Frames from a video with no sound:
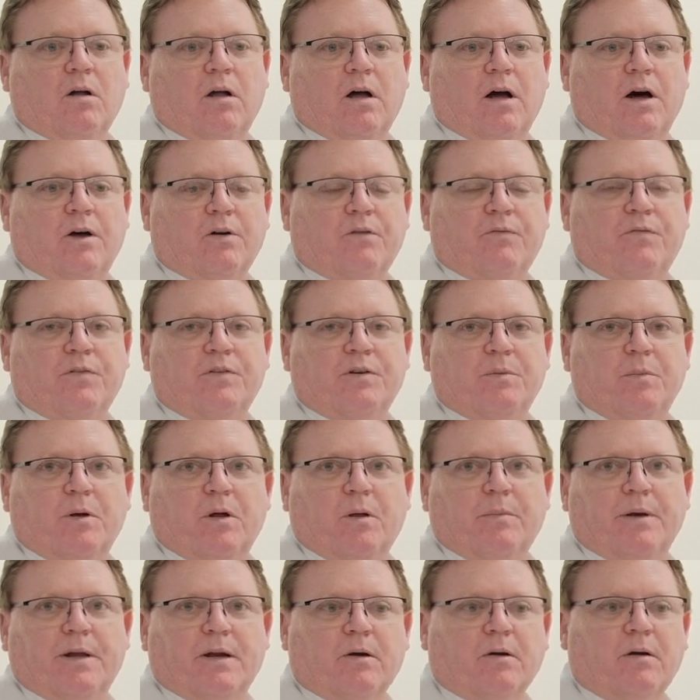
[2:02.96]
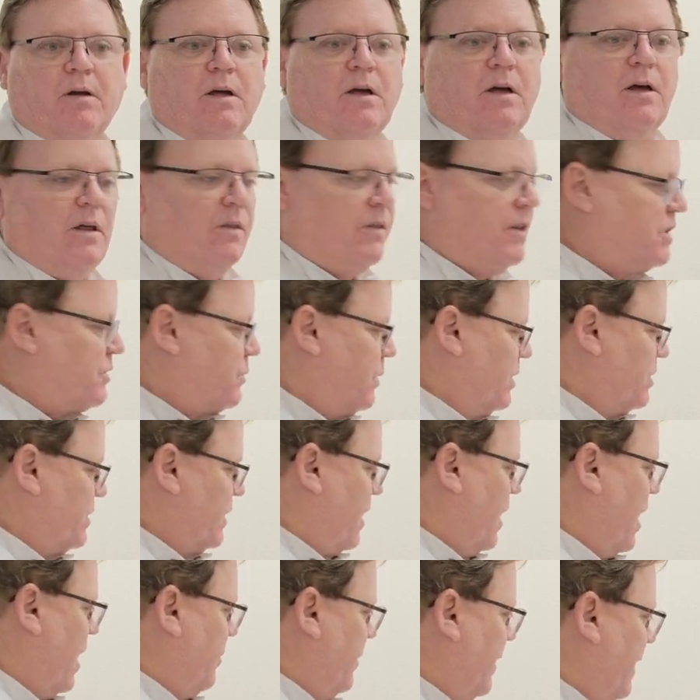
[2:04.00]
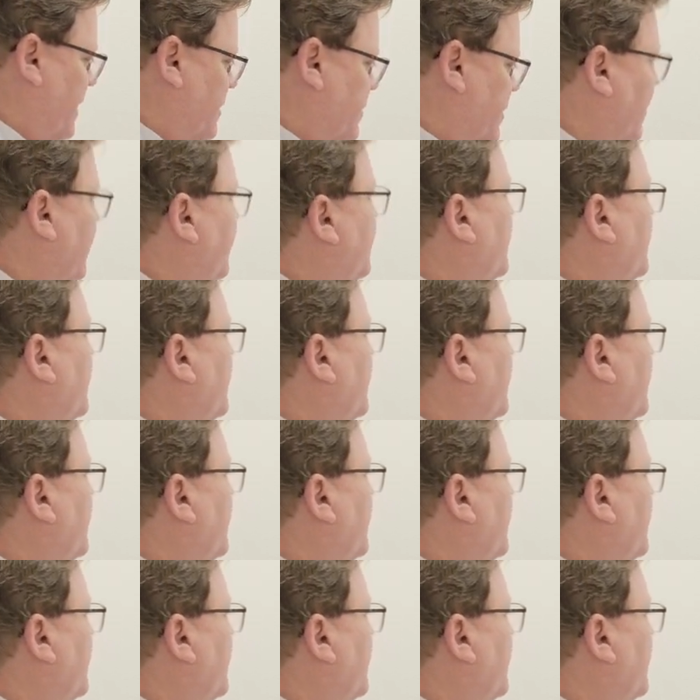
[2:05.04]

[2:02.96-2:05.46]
150 millimeter. This one is a combination of